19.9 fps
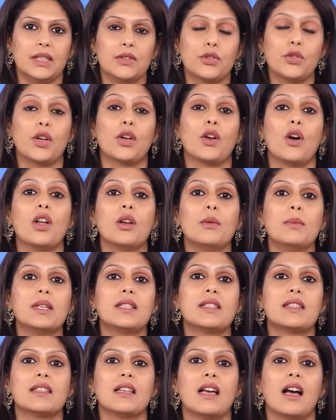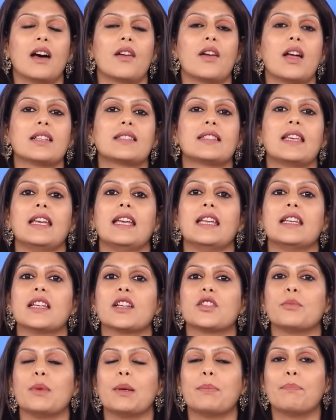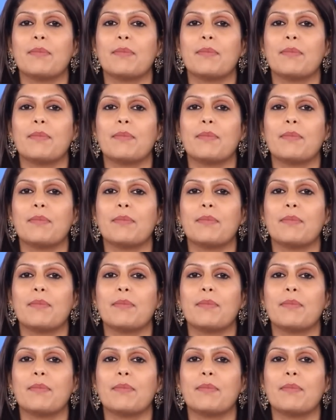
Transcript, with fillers: So economists are asking India to be